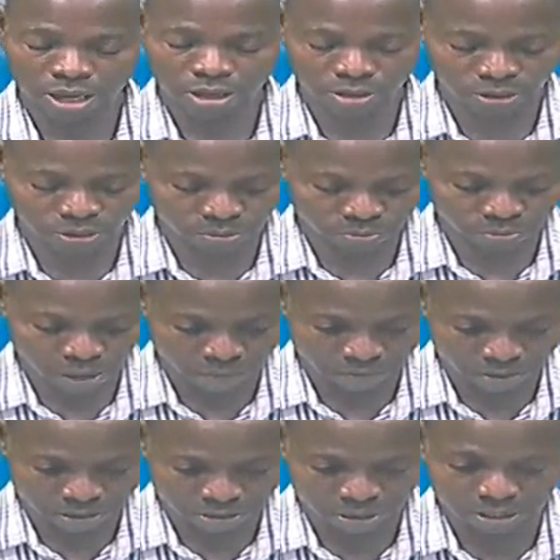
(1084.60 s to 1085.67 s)
Hey, I'm
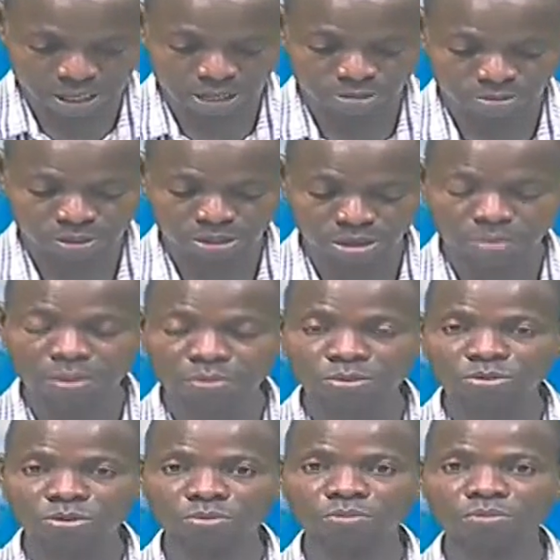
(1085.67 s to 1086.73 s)
very sorry that you may not be
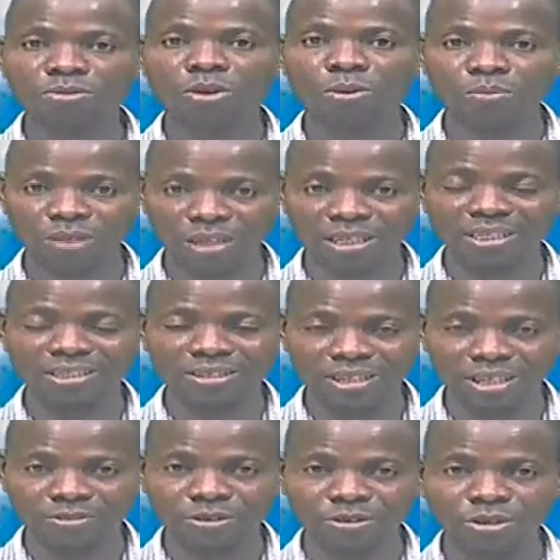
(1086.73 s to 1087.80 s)
able to communicate
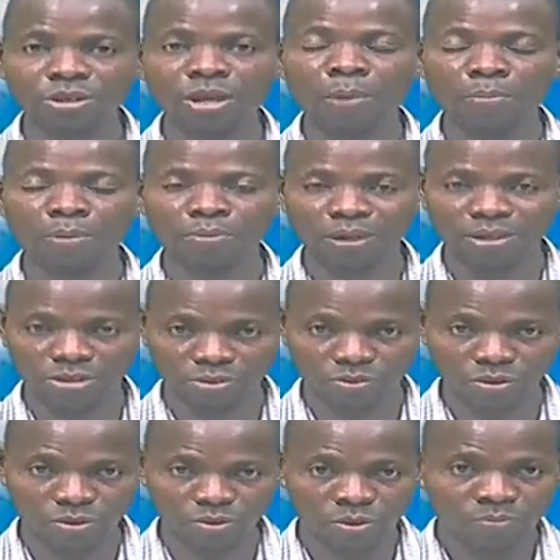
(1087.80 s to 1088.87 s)
directly with us, but by the grace
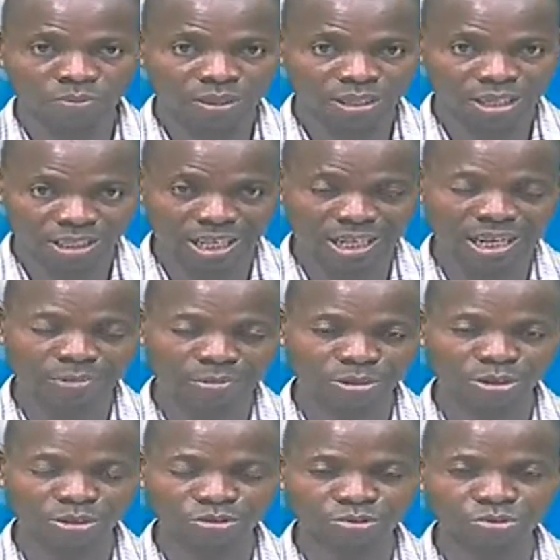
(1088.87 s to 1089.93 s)
of God, let
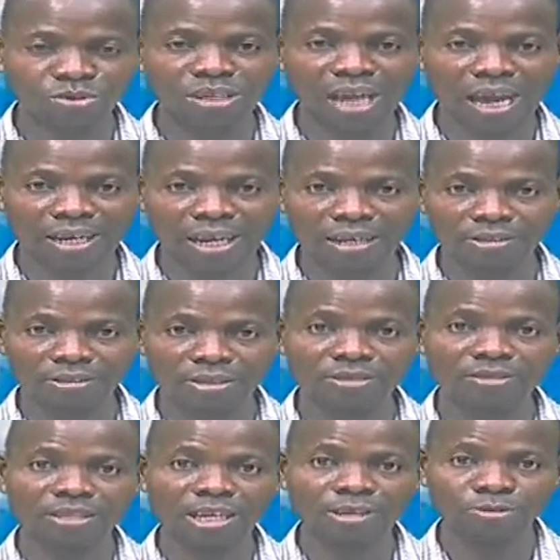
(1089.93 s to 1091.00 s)
me just do the
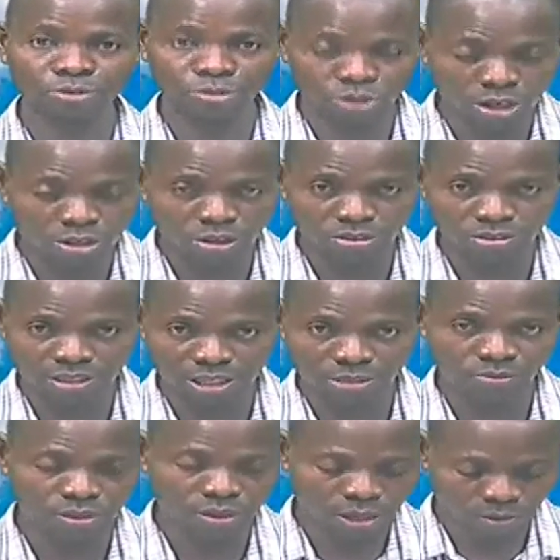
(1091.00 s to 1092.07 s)
analysis. Then you join us
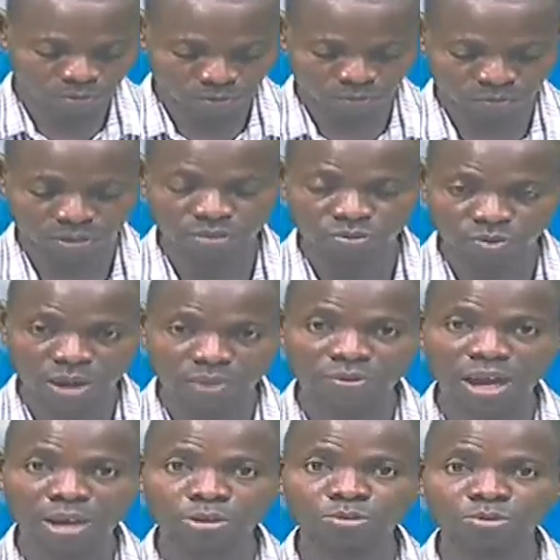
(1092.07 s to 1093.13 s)
next week with this,
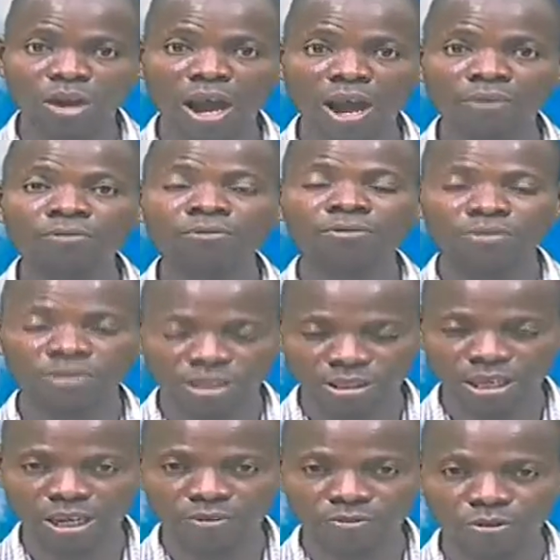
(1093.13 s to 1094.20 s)
when we are going to have the
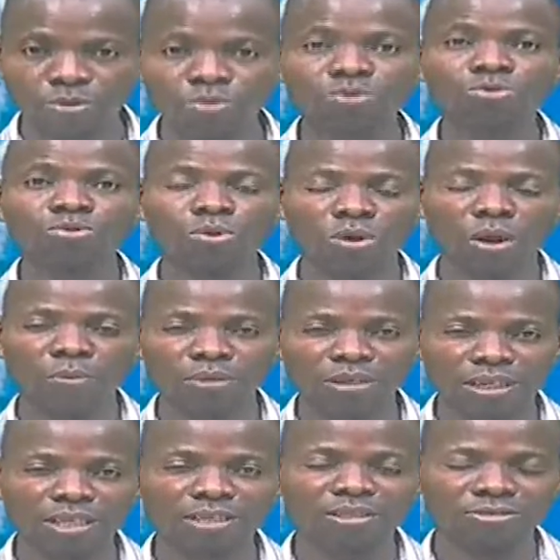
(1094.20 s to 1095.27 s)
telephone to
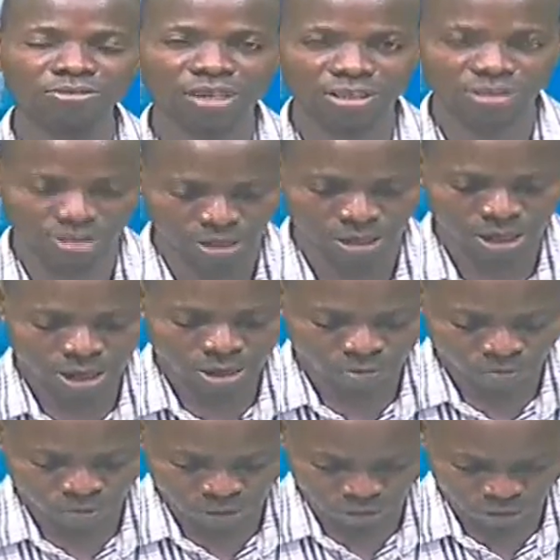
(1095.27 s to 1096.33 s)
communicate directly
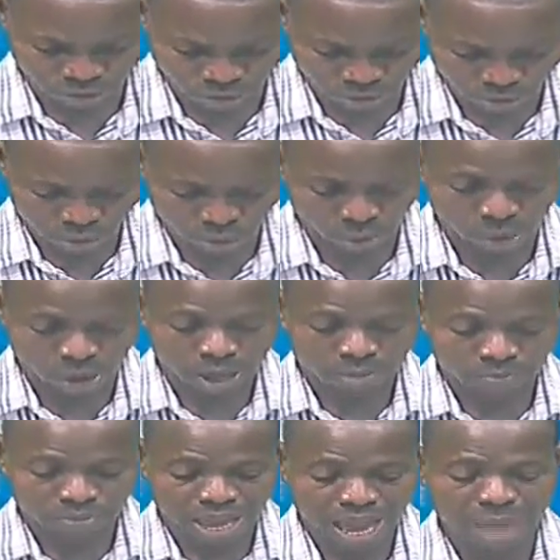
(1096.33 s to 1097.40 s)
with you.
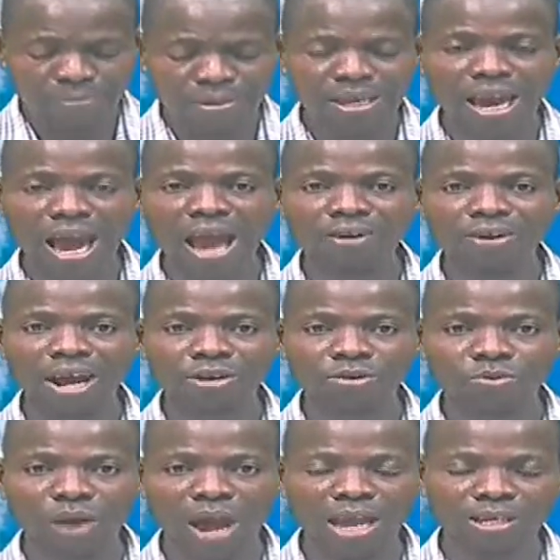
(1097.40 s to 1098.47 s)

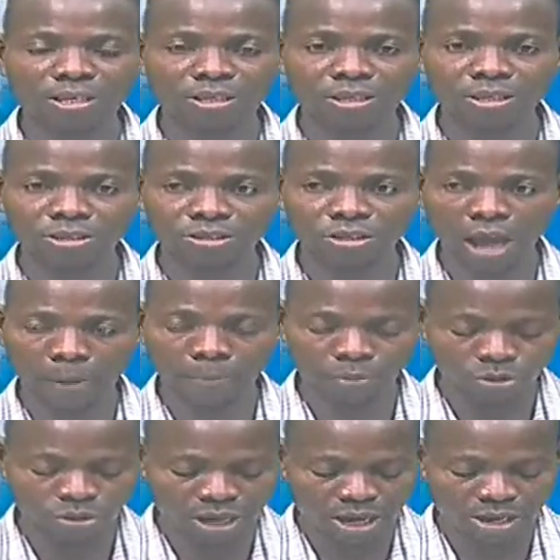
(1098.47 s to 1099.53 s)
M-A-R-R-Y is
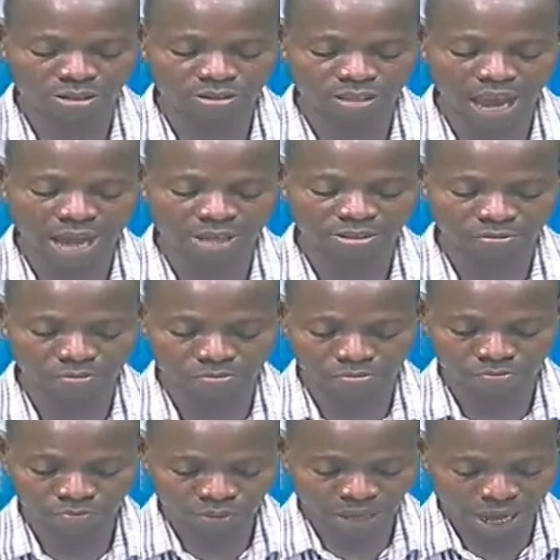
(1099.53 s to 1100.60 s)
pronounced
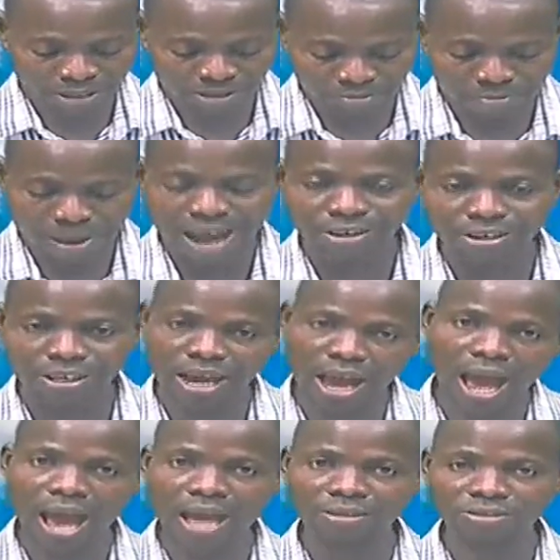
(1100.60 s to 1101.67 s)
as Mary.
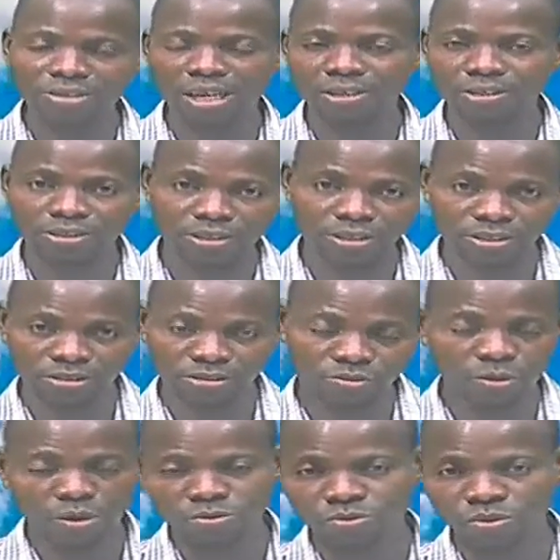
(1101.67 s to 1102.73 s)
R sound
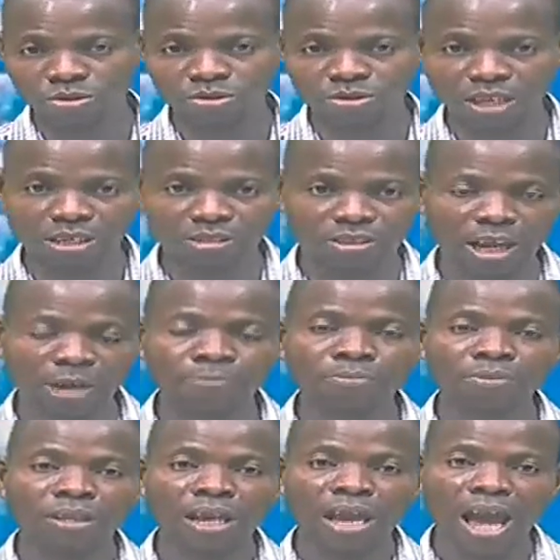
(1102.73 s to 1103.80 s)
is what we want to test now.
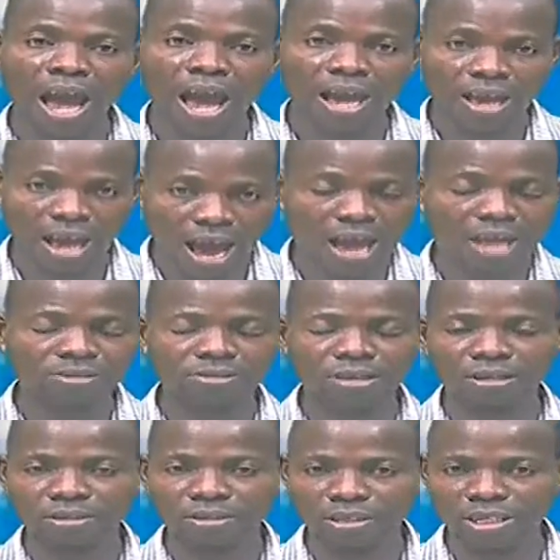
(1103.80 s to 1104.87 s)
R
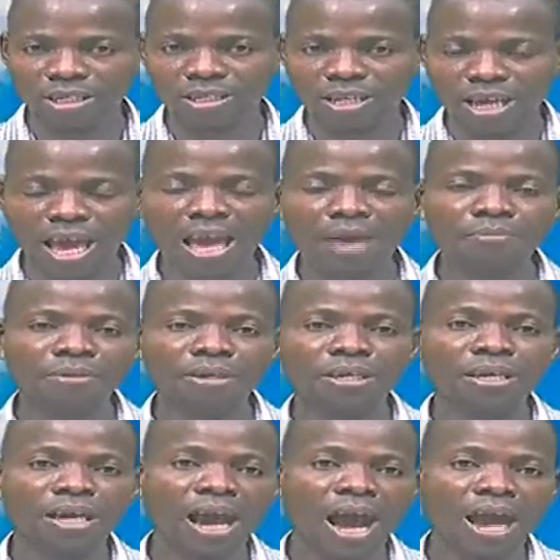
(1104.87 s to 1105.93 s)
sound in
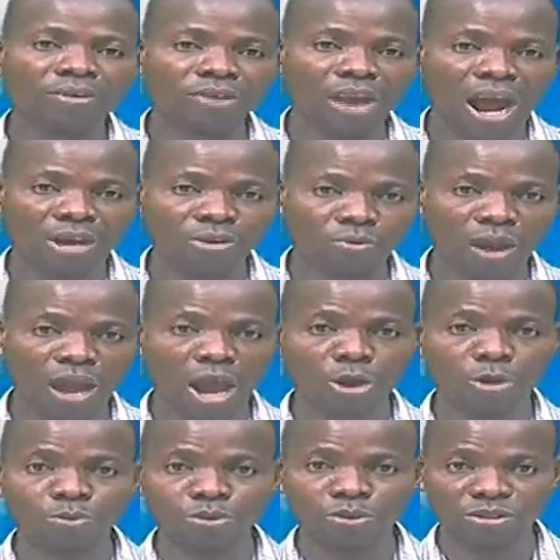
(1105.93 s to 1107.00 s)
M-A-R-R-Y.
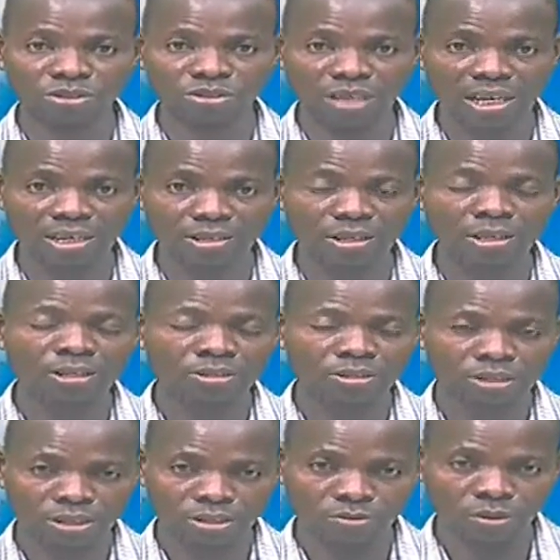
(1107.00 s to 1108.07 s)
I hope you understand
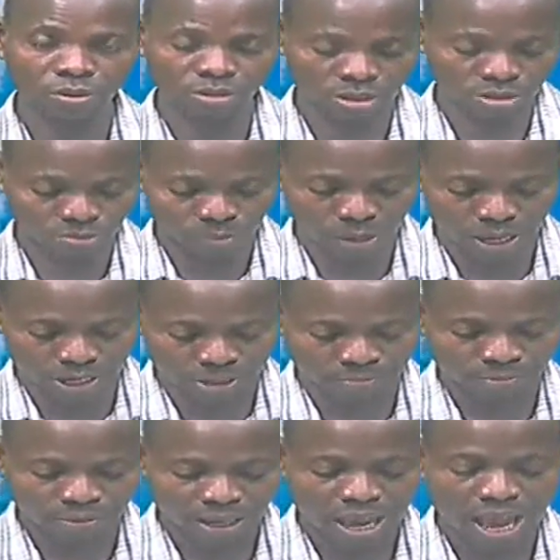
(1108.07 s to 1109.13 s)
the
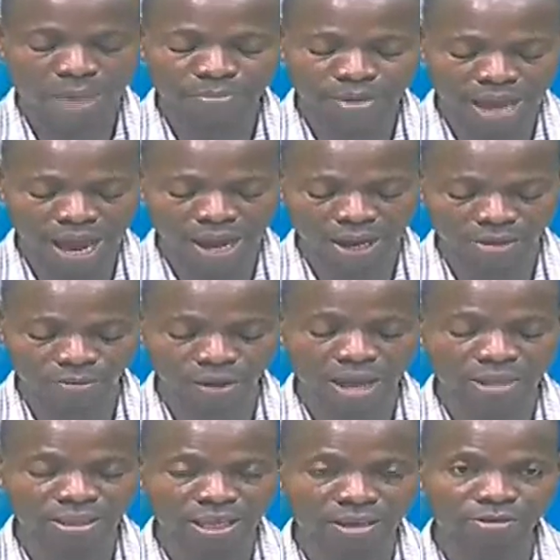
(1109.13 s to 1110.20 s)
spelling.
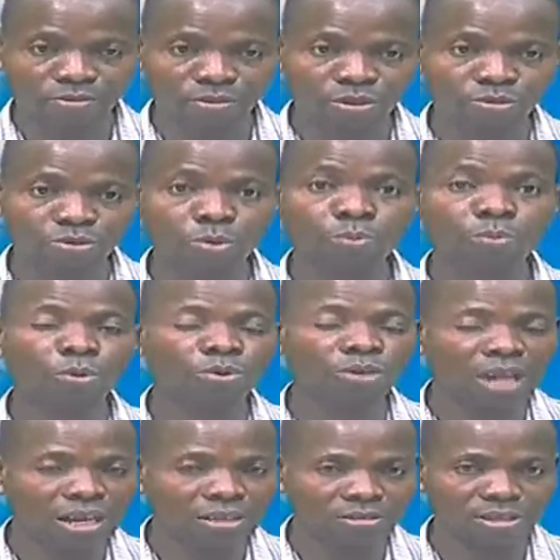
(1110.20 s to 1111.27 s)
M-A-R-R-Y. Then we will
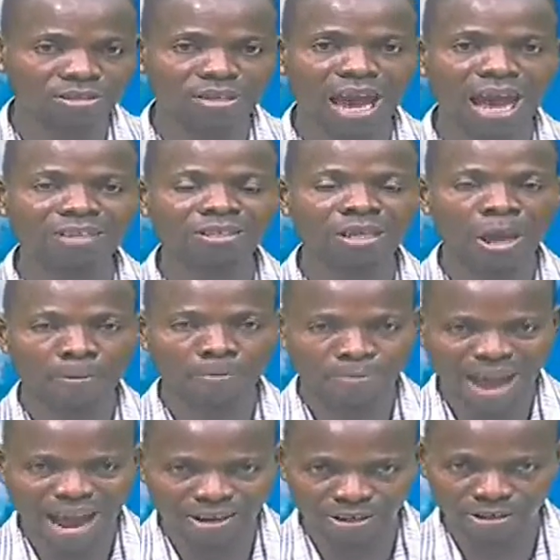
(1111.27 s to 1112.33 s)
pronounce this as
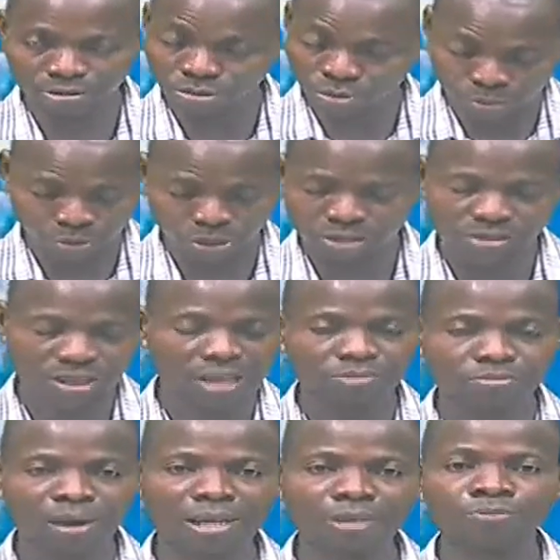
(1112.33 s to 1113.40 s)
Mary. You pronounce it
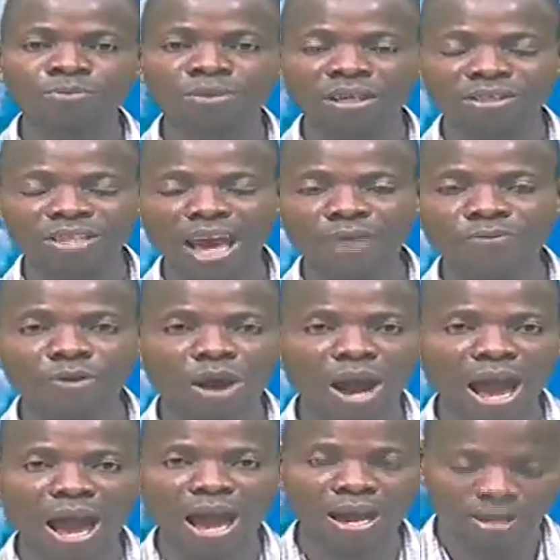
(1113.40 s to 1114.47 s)
as Mary.
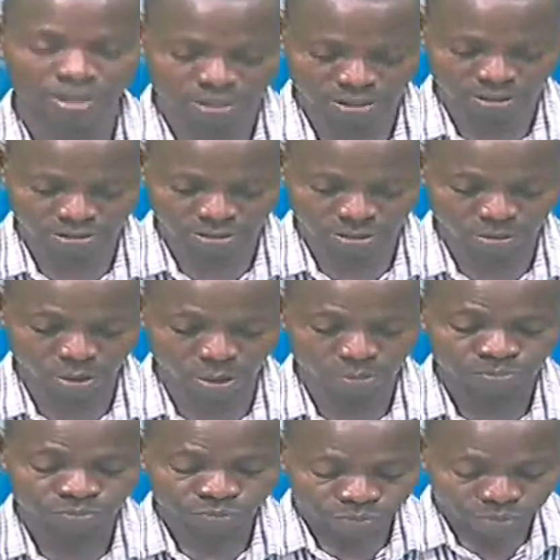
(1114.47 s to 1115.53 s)
Therefore, R is the word.